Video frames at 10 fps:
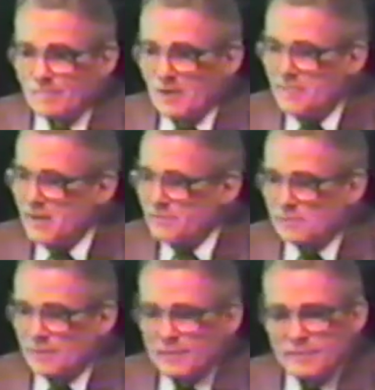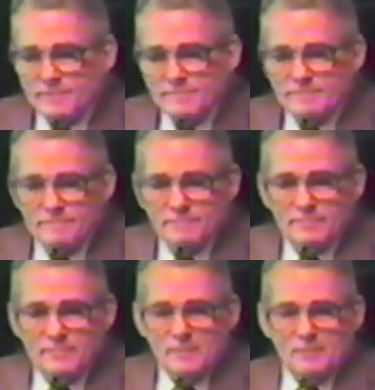Isn't that strange?
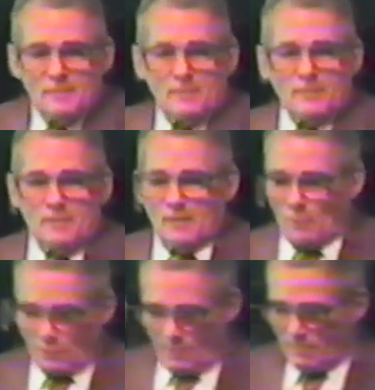we at go to